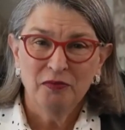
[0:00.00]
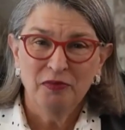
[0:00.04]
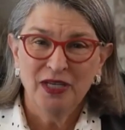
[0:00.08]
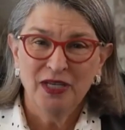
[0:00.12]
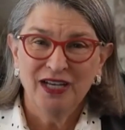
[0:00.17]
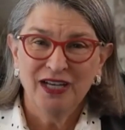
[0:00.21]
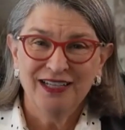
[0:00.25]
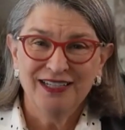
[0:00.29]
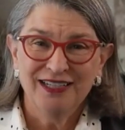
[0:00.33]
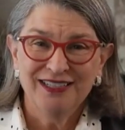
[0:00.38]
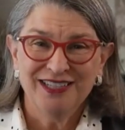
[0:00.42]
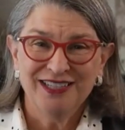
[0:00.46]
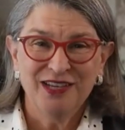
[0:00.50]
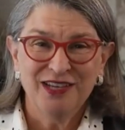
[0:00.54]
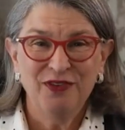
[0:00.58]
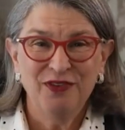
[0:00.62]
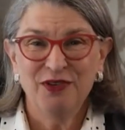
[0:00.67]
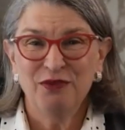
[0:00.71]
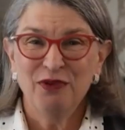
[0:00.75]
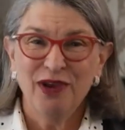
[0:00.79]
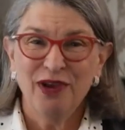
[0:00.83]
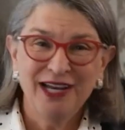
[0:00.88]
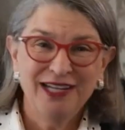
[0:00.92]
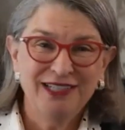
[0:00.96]
because yeah. if
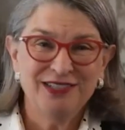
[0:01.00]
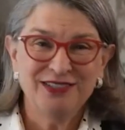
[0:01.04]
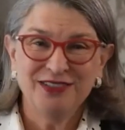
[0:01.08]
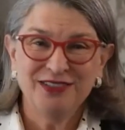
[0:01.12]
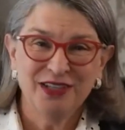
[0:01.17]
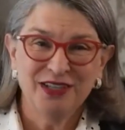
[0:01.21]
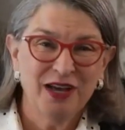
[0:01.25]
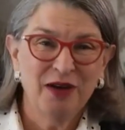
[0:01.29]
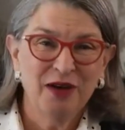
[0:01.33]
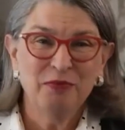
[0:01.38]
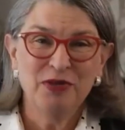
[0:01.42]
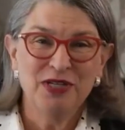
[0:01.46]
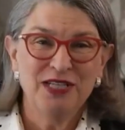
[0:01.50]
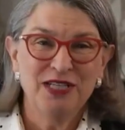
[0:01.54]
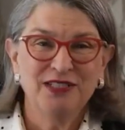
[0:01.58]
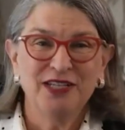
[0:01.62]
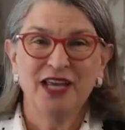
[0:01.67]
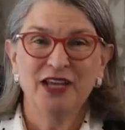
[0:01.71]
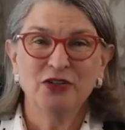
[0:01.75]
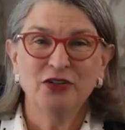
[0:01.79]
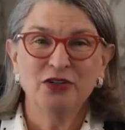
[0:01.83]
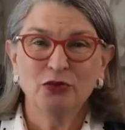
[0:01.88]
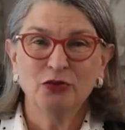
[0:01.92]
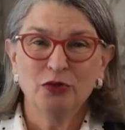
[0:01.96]
it writes the company's
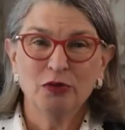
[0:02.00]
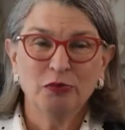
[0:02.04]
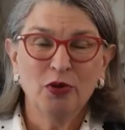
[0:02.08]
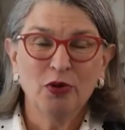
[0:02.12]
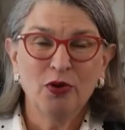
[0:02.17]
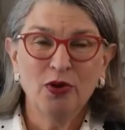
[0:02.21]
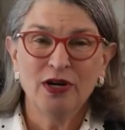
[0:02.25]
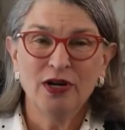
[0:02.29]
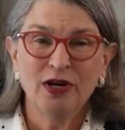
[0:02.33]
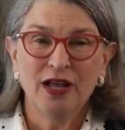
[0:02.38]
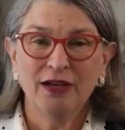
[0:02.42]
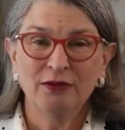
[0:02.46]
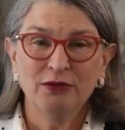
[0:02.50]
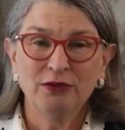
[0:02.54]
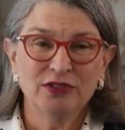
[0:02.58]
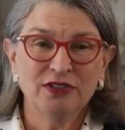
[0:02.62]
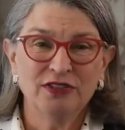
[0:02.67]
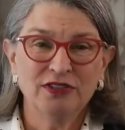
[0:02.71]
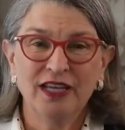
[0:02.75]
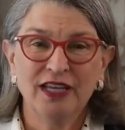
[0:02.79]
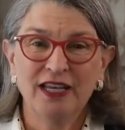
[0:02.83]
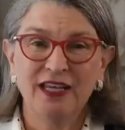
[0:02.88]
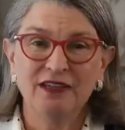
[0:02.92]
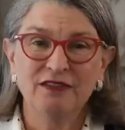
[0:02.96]
annual report, I will
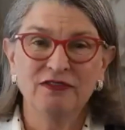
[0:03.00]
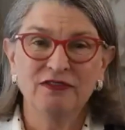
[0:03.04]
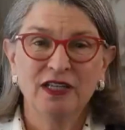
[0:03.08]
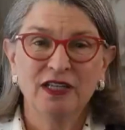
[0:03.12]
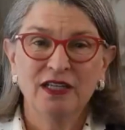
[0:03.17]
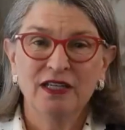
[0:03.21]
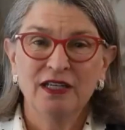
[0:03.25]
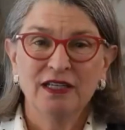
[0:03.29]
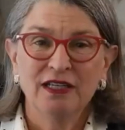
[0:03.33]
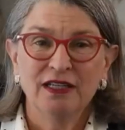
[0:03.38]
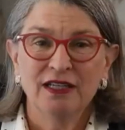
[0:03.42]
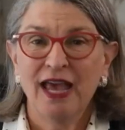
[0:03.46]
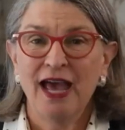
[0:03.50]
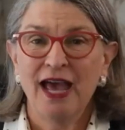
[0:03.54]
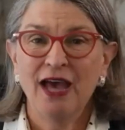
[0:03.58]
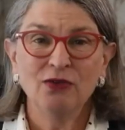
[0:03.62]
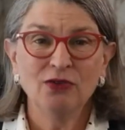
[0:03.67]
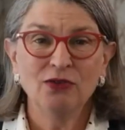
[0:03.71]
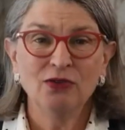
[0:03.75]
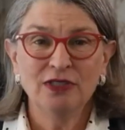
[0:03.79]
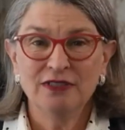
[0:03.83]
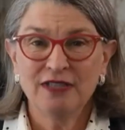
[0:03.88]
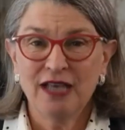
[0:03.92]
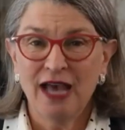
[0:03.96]
save
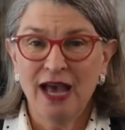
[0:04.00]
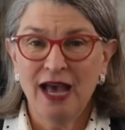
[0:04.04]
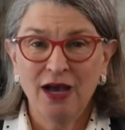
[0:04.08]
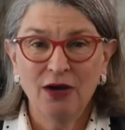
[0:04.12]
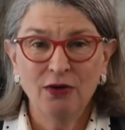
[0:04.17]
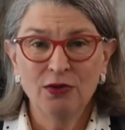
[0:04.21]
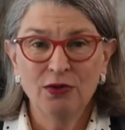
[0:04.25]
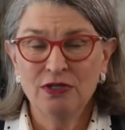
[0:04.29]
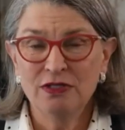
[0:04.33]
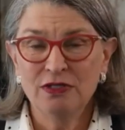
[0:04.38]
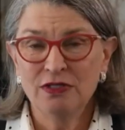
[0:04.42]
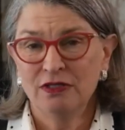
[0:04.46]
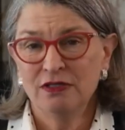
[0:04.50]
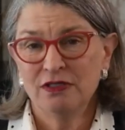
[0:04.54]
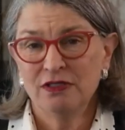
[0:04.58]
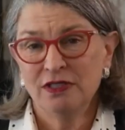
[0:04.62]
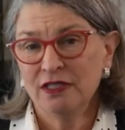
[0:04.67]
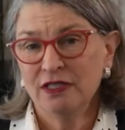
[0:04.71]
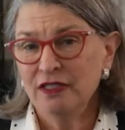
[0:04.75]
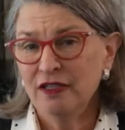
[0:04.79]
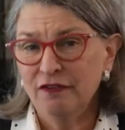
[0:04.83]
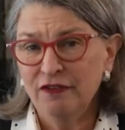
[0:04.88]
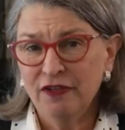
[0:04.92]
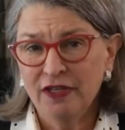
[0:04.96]
countless hours and
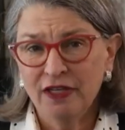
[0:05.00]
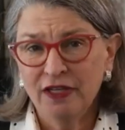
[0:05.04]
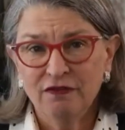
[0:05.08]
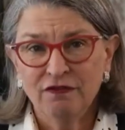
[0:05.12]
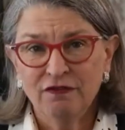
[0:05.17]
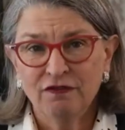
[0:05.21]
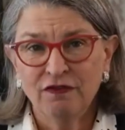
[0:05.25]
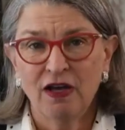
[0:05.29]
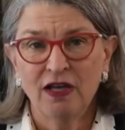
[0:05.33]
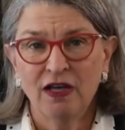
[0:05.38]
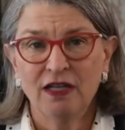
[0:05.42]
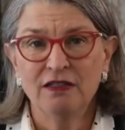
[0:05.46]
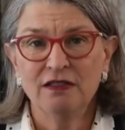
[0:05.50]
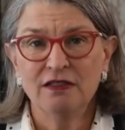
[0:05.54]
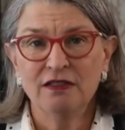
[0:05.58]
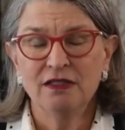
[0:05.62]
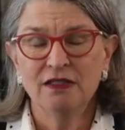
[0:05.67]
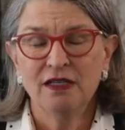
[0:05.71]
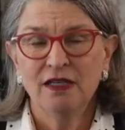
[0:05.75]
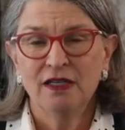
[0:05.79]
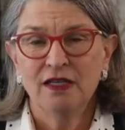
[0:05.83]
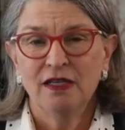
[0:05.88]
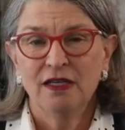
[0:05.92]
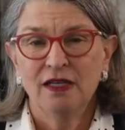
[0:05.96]
significant
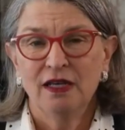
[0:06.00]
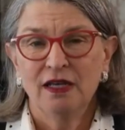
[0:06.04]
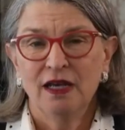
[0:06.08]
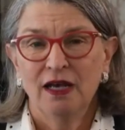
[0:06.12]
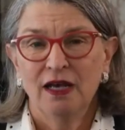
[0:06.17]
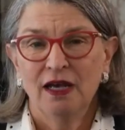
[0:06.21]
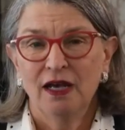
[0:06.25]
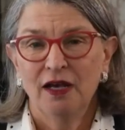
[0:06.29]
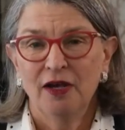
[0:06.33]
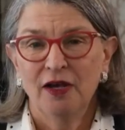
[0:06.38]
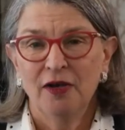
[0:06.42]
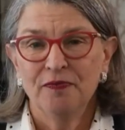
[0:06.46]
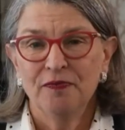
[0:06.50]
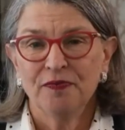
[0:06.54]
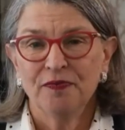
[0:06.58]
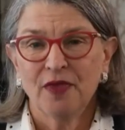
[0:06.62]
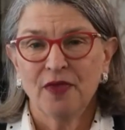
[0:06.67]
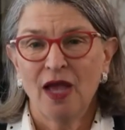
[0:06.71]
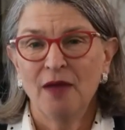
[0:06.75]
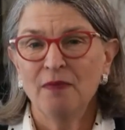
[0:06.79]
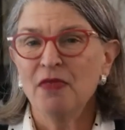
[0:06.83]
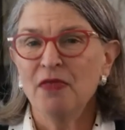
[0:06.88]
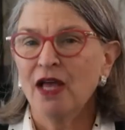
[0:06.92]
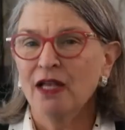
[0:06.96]
funds um,
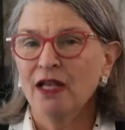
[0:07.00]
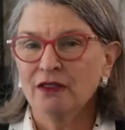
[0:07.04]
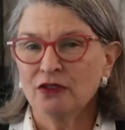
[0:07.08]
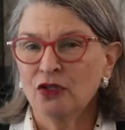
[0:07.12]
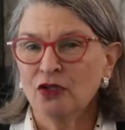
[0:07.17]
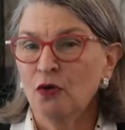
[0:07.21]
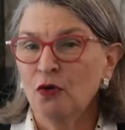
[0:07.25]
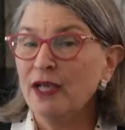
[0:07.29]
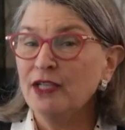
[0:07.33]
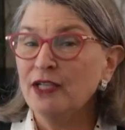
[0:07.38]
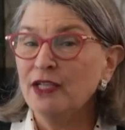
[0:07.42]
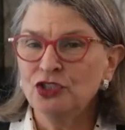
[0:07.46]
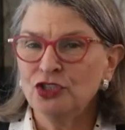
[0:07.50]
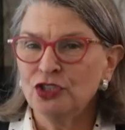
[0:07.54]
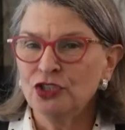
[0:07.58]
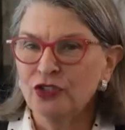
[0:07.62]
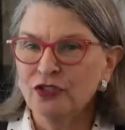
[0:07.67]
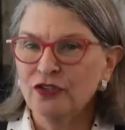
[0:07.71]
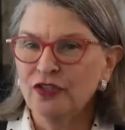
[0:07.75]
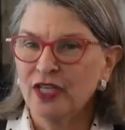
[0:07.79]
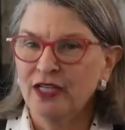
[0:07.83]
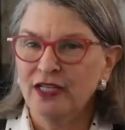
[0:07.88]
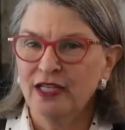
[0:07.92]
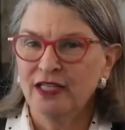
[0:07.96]
I'm not quite
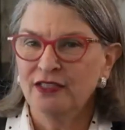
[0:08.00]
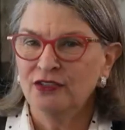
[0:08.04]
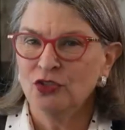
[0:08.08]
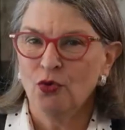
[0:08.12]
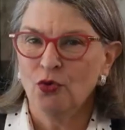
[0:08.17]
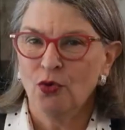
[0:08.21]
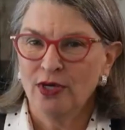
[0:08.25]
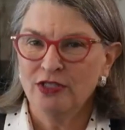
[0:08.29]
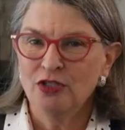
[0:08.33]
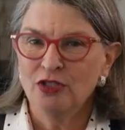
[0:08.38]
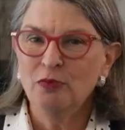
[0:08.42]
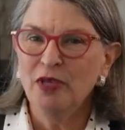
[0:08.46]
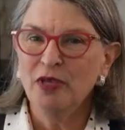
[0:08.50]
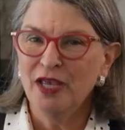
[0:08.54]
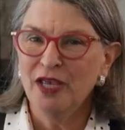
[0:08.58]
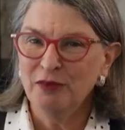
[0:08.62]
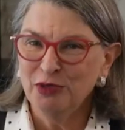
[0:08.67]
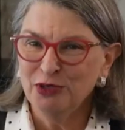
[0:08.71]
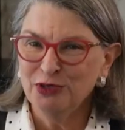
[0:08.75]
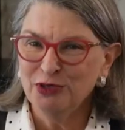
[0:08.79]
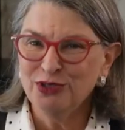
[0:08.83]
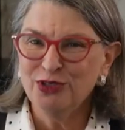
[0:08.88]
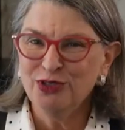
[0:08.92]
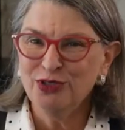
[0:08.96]
sure that it's going to be
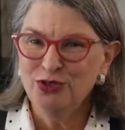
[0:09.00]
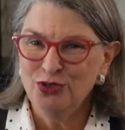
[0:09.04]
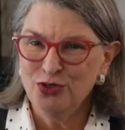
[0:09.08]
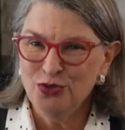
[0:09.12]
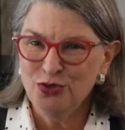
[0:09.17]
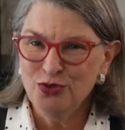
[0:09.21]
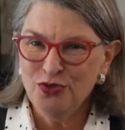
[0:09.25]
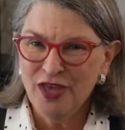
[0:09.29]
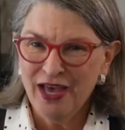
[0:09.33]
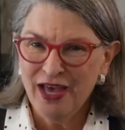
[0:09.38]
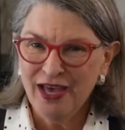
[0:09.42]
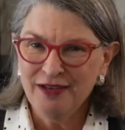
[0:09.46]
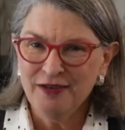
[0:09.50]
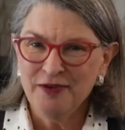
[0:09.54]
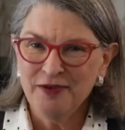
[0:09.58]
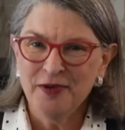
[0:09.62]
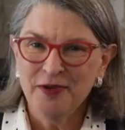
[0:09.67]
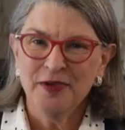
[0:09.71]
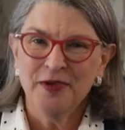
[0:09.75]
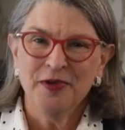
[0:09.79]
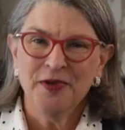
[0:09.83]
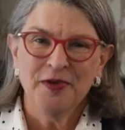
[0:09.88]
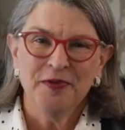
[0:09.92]
able to do that.